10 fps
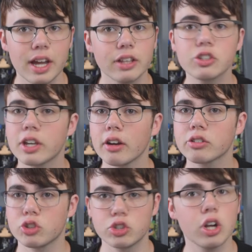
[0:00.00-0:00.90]
There's
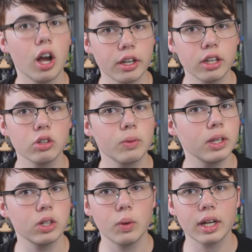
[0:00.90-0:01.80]
characters talking
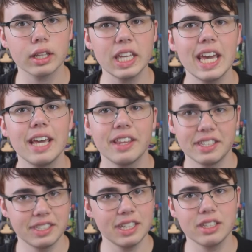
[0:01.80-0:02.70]
really quickly. The
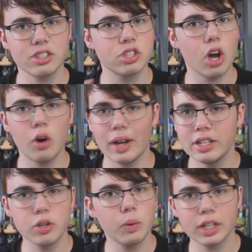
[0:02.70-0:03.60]
scenes go
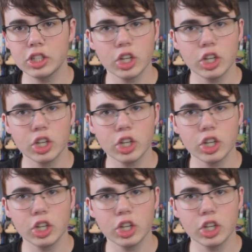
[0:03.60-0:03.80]
into one